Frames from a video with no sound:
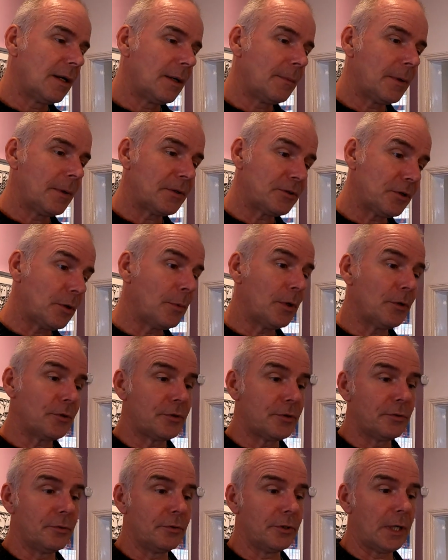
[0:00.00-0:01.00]
I mean, I dropped
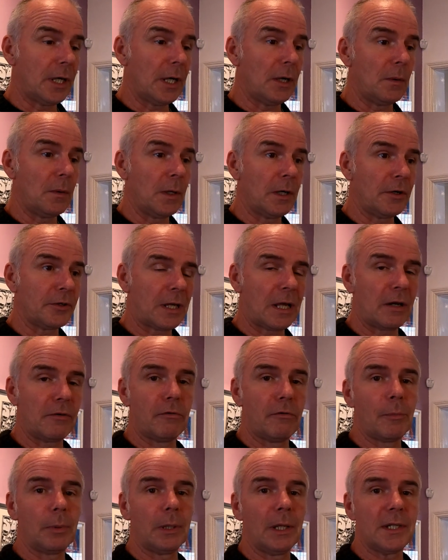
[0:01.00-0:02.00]
Monitor Audio and I kind
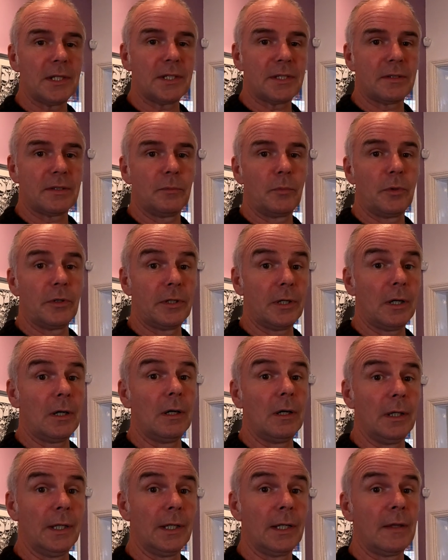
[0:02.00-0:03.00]
of replaced them with
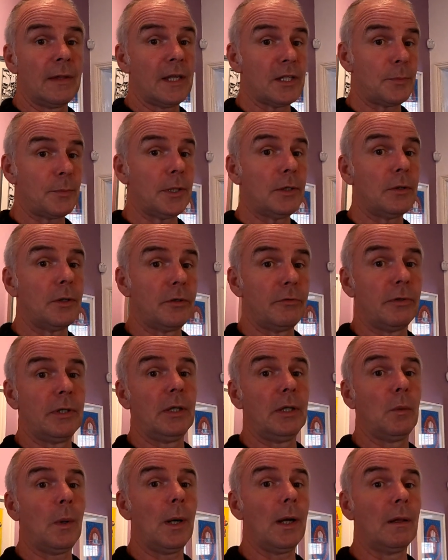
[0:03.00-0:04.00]
Dali, and that's been going
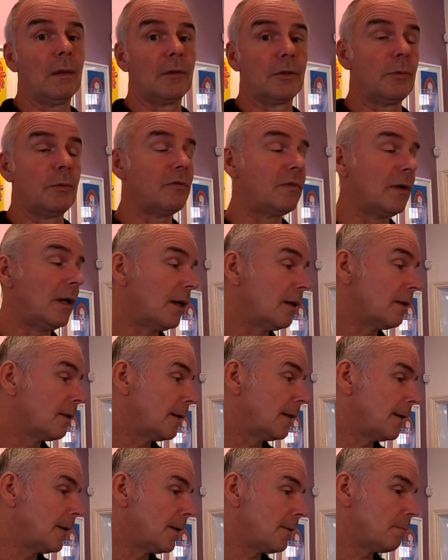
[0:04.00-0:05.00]
really well, to be fair.
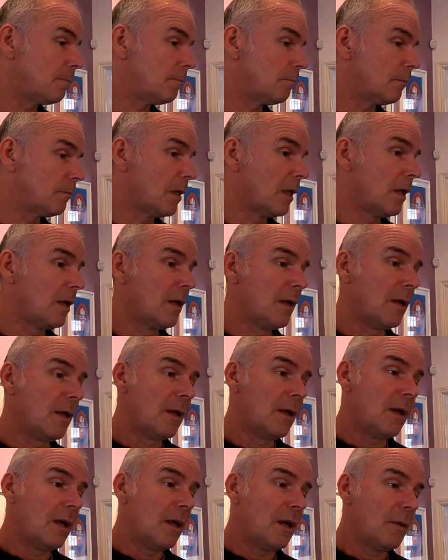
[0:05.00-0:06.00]
Um,
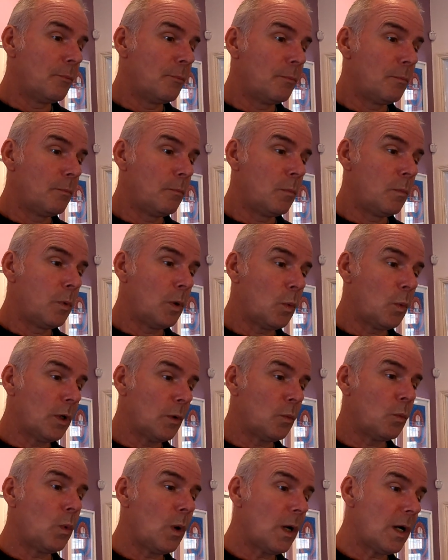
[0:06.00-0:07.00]
but
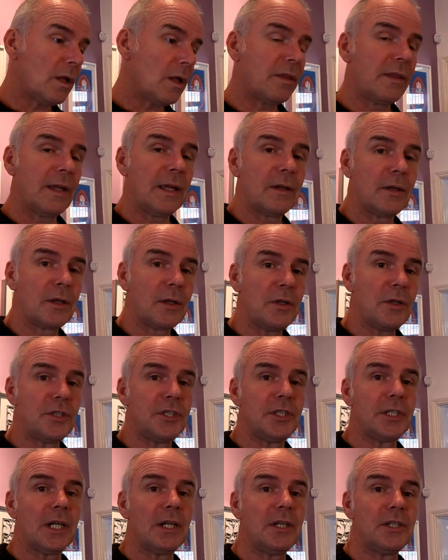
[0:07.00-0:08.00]
where I think
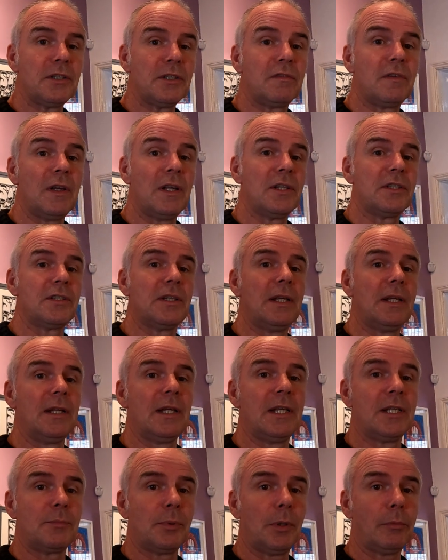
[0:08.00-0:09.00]
acoustic energy fits in
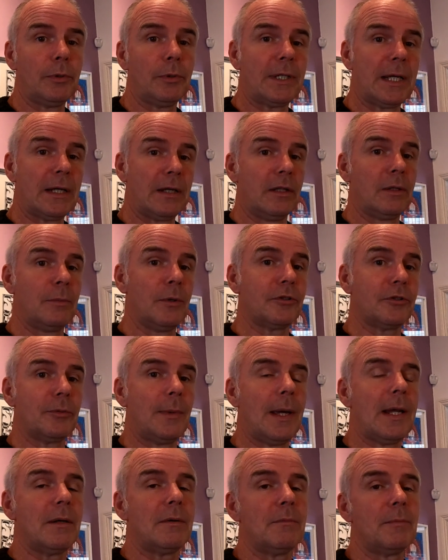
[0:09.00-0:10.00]
is probably down at the
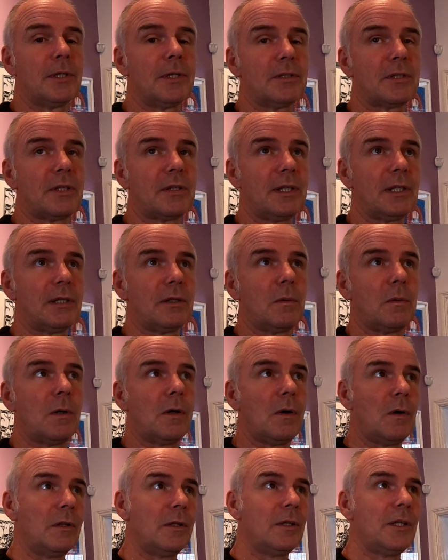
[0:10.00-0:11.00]
bottom end because I think
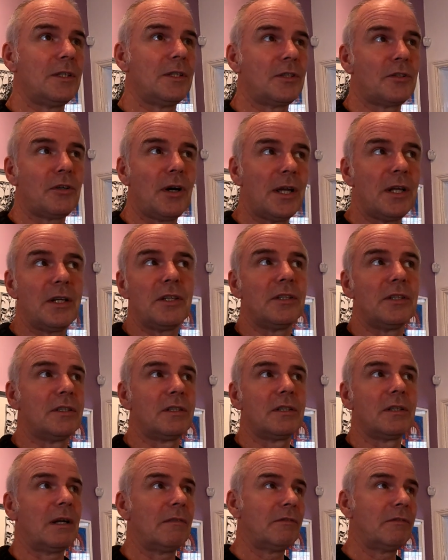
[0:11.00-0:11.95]
quite strange.